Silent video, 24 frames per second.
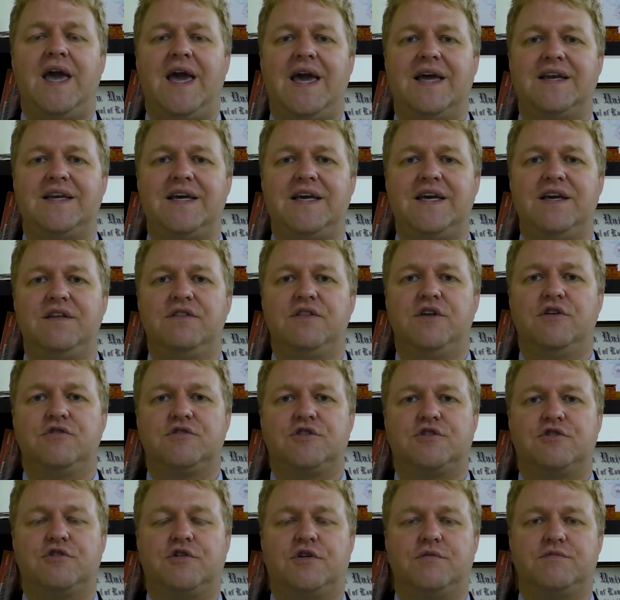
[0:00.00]
And in
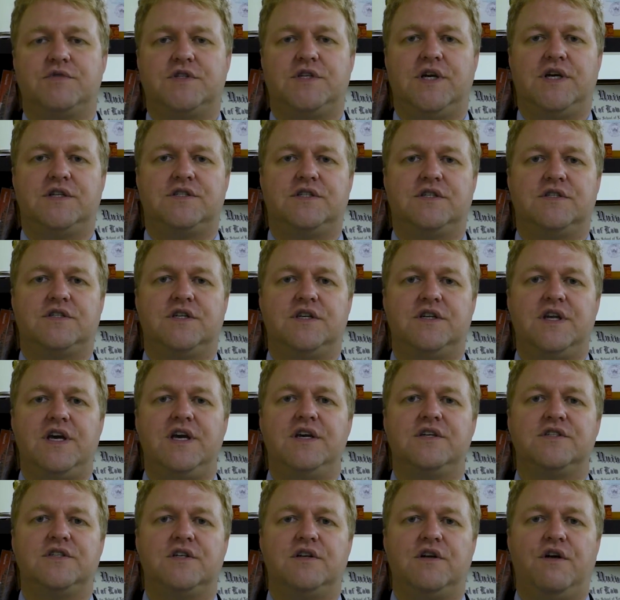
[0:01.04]
those circumstances, it
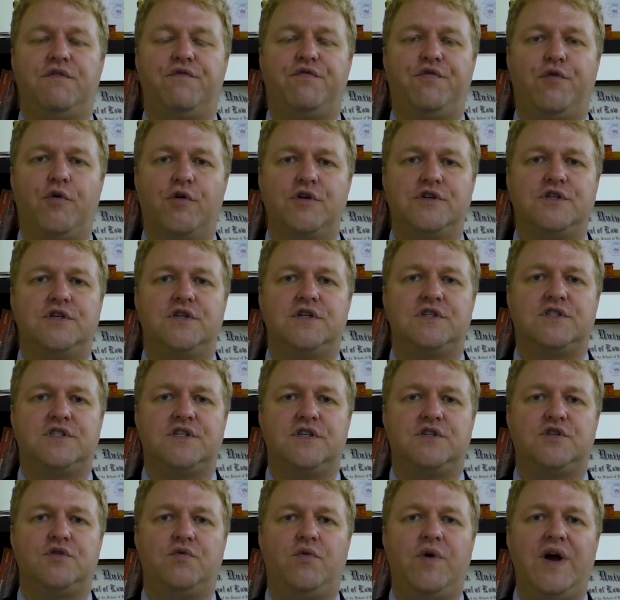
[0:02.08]
is an unfortunate
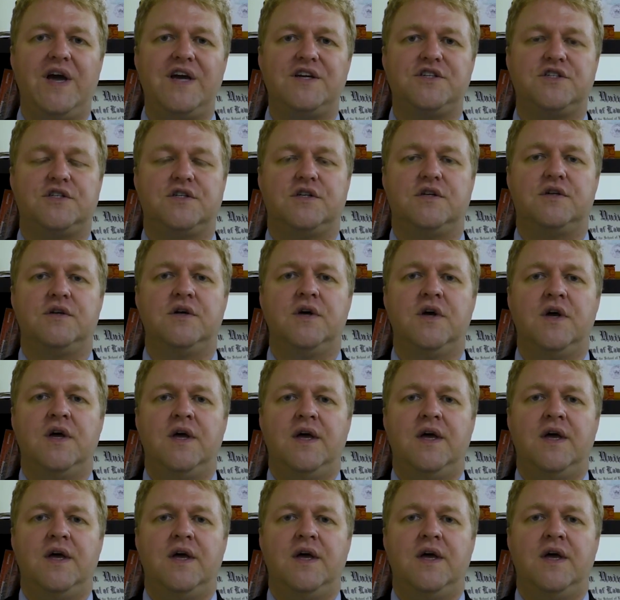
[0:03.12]
situation